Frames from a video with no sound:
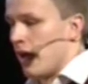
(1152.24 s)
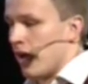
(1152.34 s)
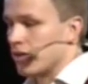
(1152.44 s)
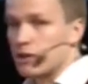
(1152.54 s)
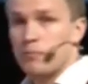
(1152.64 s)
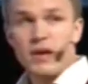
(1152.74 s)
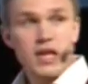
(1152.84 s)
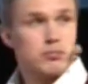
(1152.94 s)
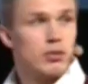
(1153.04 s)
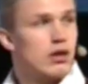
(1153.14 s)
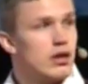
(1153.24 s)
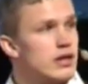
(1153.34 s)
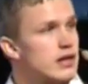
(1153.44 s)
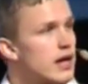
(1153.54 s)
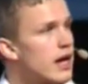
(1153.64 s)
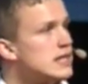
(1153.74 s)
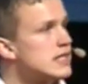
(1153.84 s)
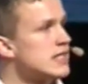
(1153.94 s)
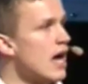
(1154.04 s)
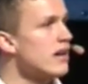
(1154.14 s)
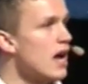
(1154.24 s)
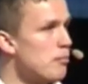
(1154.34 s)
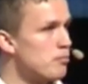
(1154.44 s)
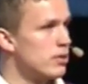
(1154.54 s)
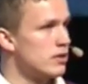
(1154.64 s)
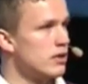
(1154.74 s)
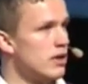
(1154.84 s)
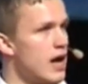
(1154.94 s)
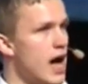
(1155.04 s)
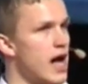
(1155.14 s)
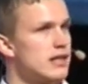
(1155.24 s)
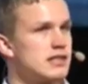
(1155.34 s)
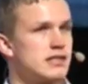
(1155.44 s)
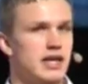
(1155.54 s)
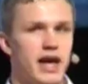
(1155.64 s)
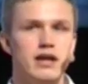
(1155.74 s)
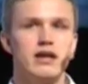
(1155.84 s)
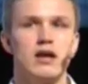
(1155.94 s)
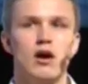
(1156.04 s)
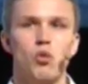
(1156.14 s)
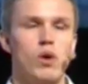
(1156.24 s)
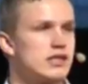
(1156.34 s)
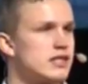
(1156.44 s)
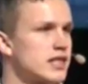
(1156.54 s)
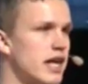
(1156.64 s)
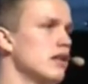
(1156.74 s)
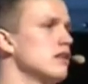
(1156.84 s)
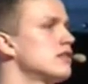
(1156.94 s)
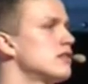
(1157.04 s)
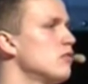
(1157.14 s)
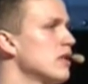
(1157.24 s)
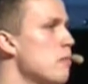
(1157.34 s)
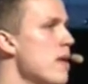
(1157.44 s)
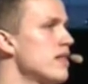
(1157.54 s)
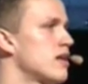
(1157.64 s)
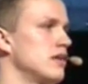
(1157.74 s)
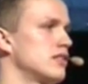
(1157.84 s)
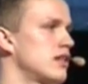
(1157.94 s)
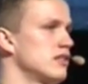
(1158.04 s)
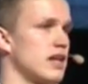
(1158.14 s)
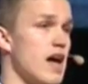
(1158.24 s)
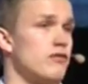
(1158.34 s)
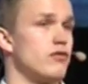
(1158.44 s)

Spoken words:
is that people can sign up and say what skills, what medical skills they have.